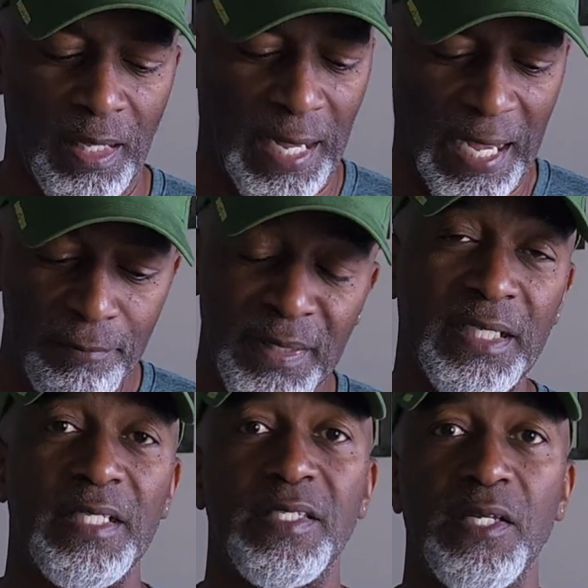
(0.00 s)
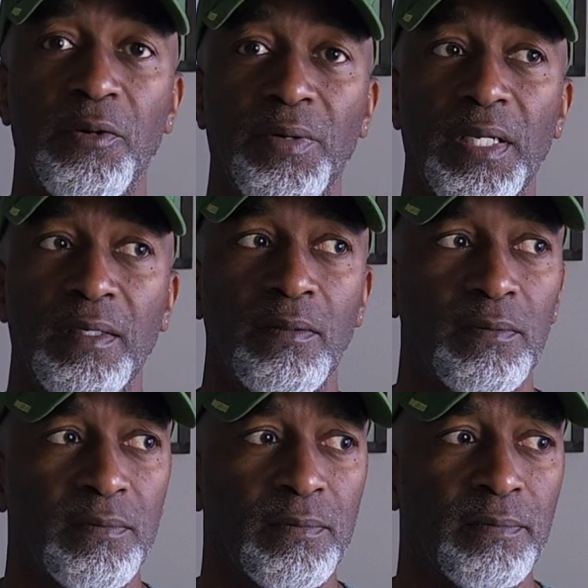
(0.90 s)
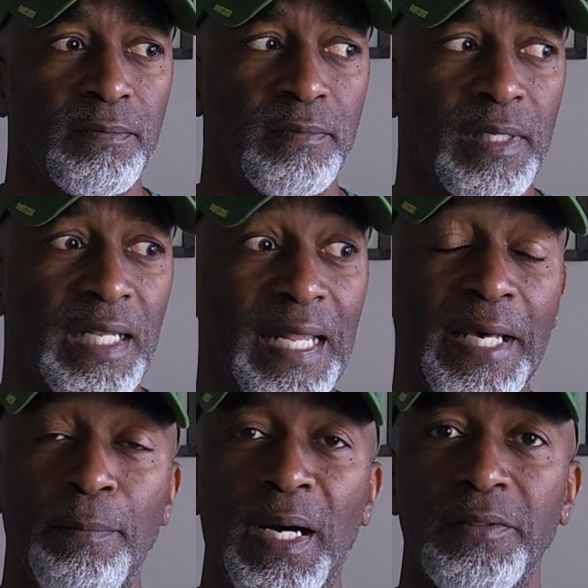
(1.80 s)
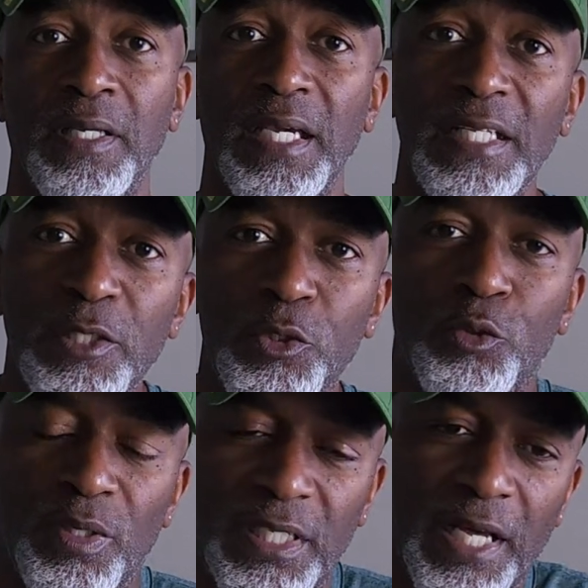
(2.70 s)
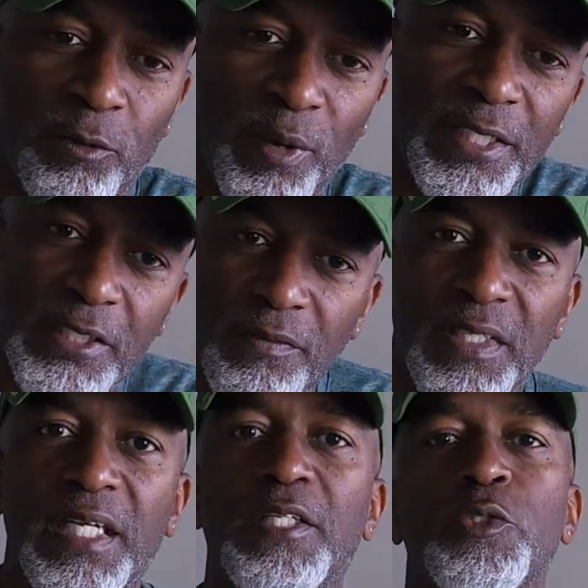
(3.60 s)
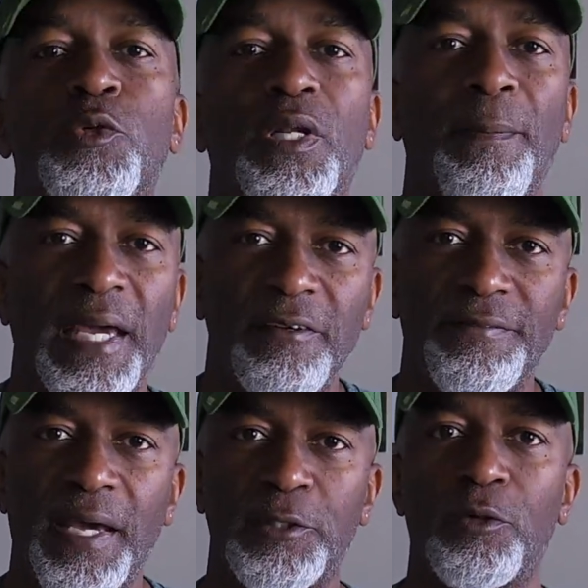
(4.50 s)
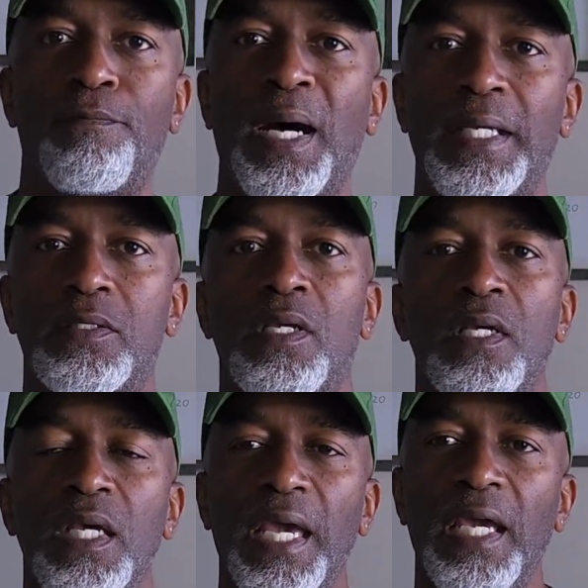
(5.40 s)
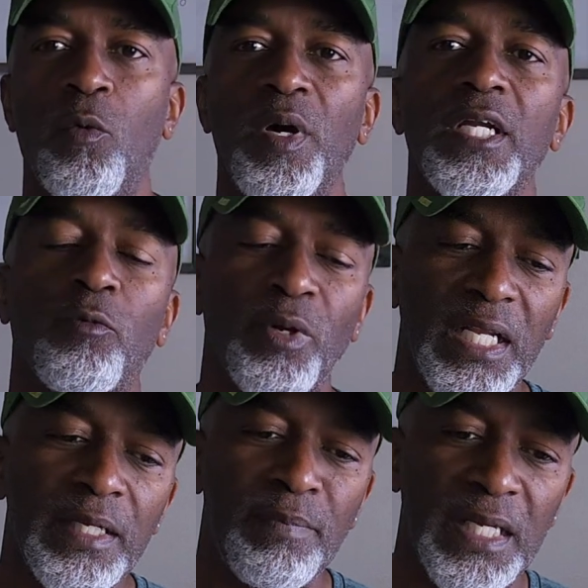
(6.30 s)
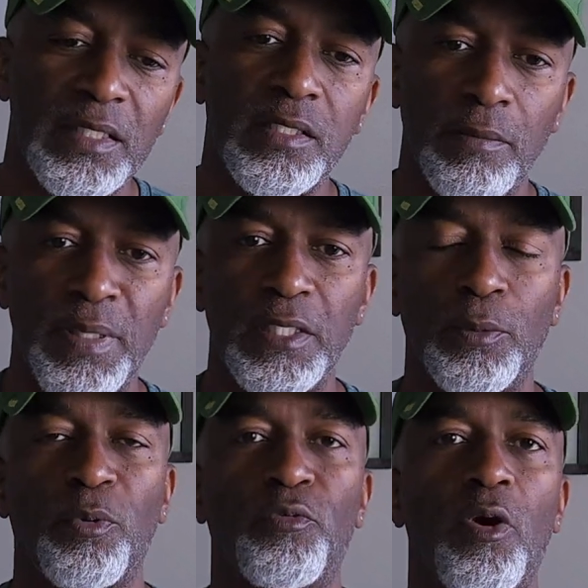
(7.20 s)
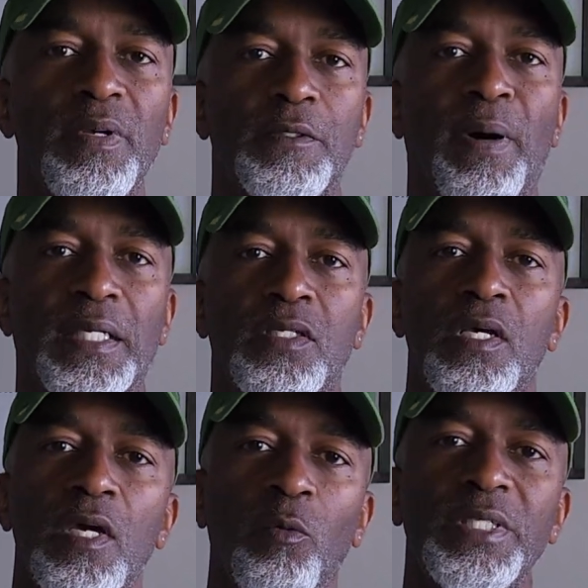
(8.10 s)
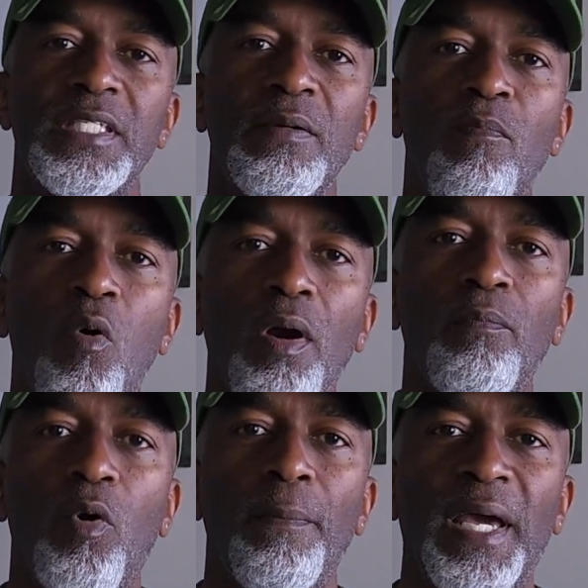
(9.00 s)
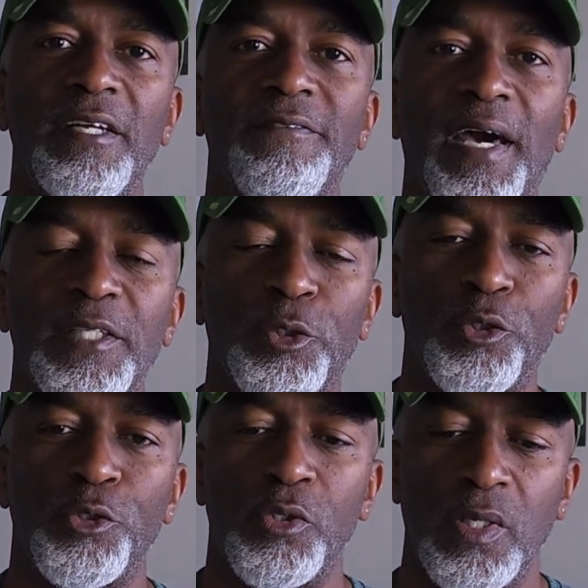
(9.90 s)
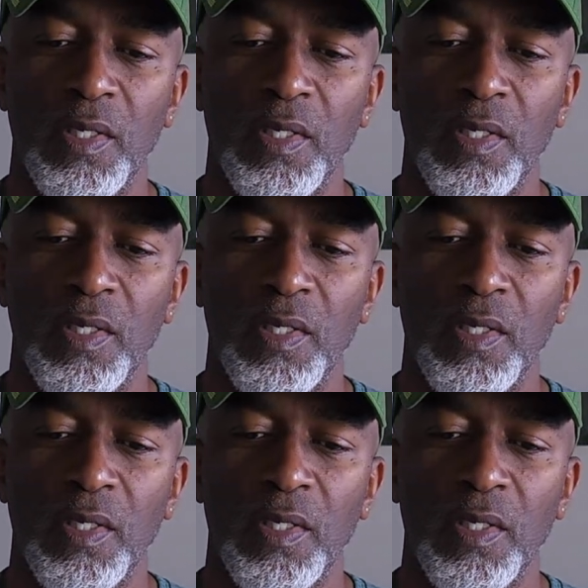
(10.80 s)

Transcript: I've been considering a lot about the industry and the direction of the industry and the manufacture of bikes and what it really means to build a performance bikes. We see more and more manufacturers